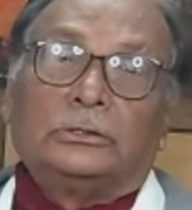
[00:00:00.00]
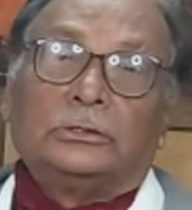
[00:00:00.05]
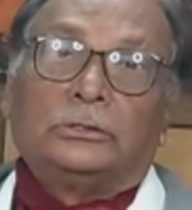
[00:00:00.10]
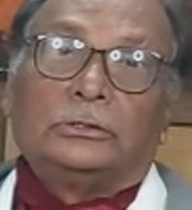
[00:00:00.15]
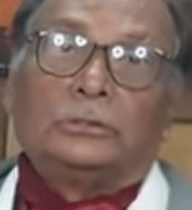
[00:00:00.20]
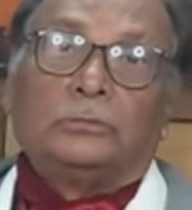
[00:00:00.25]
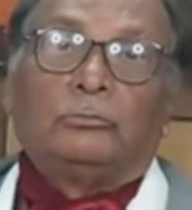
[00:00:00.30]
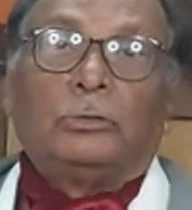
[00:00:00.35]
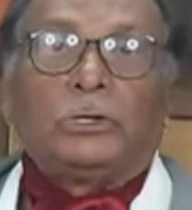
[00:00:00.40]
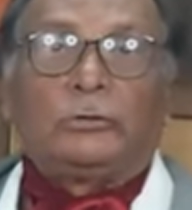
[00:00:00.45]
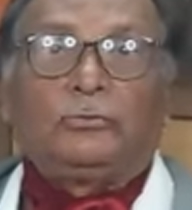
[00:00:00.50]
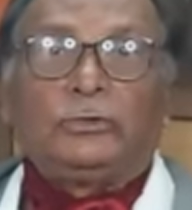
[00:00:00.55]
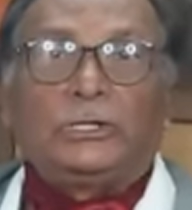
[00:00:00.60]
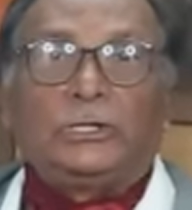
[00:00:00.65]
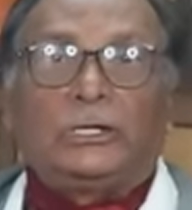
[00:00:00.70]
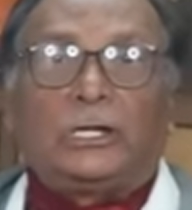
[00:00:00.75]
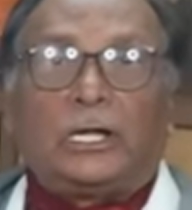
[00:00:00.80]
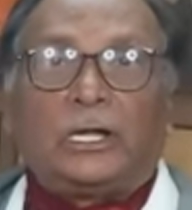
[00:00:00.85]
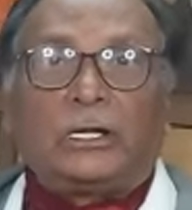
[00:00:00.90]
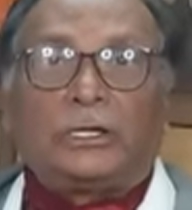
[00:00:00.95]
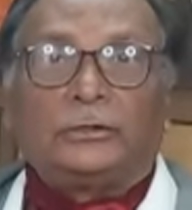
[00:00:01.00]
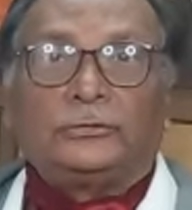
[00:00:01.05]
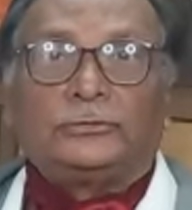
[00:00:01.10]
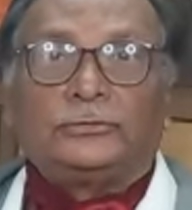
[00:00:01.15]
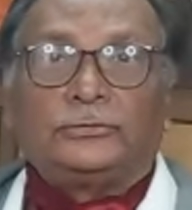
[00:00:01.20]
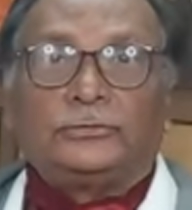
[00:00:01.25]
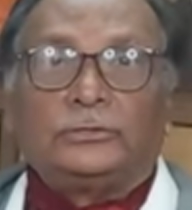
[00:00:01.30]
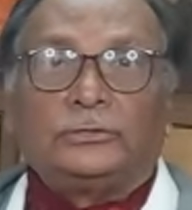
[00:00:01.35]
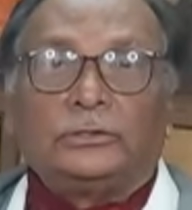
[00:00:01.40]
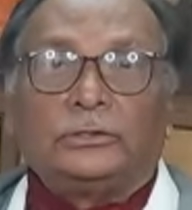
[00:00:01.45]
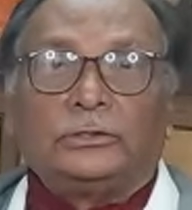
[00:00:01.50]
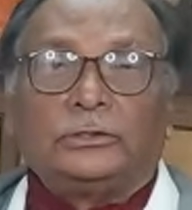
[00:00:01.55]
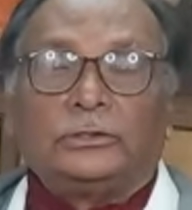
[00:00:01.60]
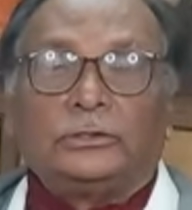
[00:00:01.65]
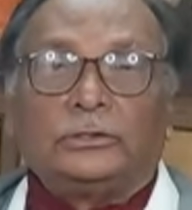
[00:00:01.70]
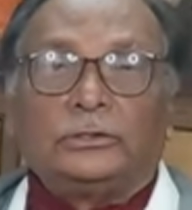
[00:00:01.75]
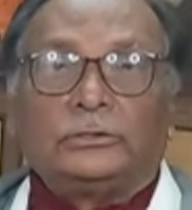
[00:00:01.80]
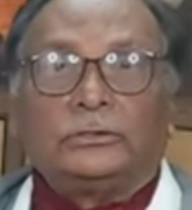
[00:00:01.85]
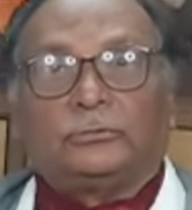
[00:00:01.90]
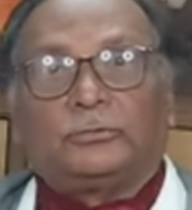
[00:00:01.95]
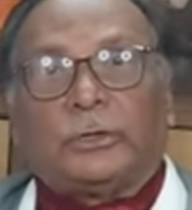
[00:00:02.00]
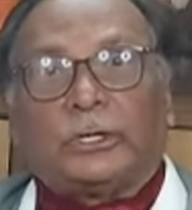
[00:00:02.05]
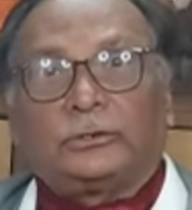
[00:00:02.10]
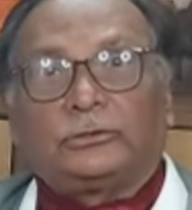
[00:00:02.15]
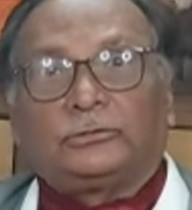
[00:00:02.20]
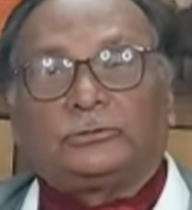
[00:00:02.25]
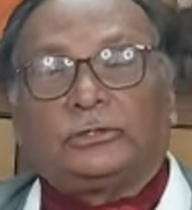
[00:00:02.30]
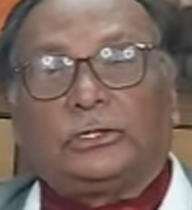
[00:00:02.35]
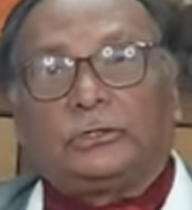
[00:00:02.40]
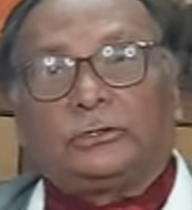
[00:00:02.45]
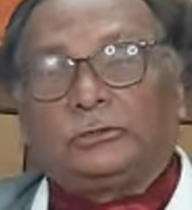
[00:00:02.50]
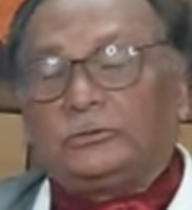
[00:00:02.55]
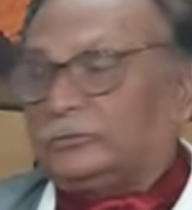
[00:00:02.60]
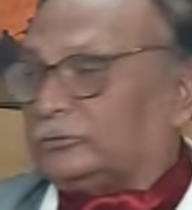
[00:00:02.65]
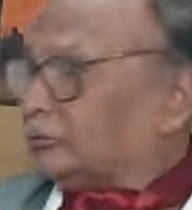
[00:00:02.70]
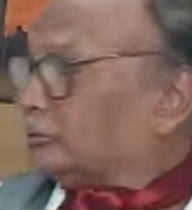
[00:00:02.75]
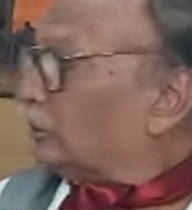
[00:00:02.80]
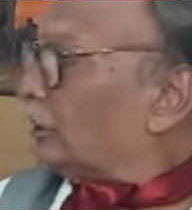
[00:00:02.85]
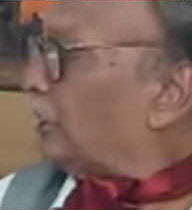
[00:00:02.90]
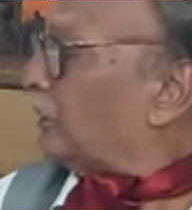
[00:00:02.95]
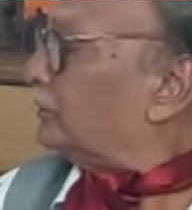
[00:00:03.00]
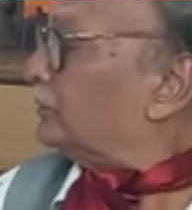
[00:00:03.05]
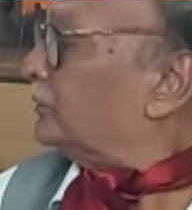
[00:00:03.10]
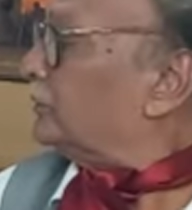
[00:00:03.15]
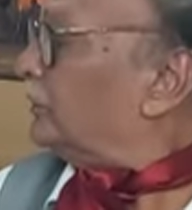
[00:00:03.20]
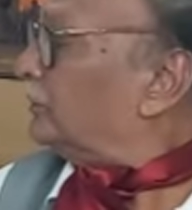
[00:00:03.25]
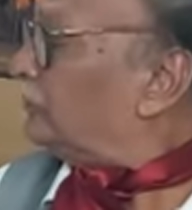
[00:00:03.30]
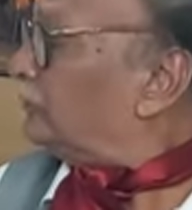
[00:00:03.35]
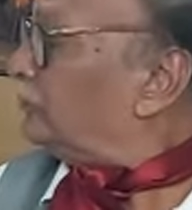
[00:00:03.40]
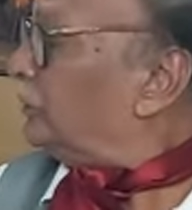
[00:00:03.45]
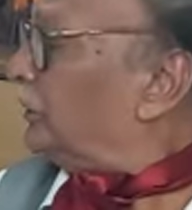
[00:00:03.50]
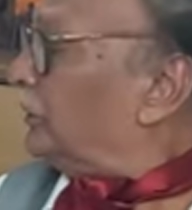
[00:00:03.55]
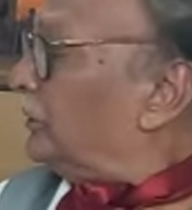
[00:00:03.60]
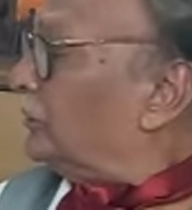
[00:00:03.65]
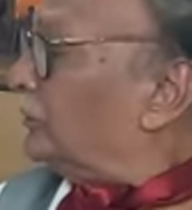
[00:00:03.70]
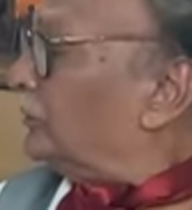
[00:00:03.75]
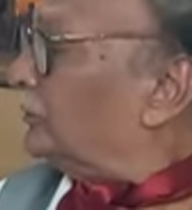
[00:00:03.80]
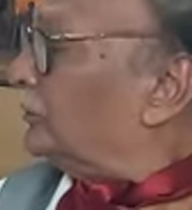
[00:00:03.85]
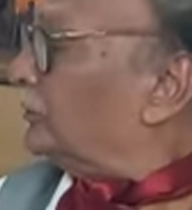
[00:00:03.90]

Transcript: But within hours, the Pakistanis at this place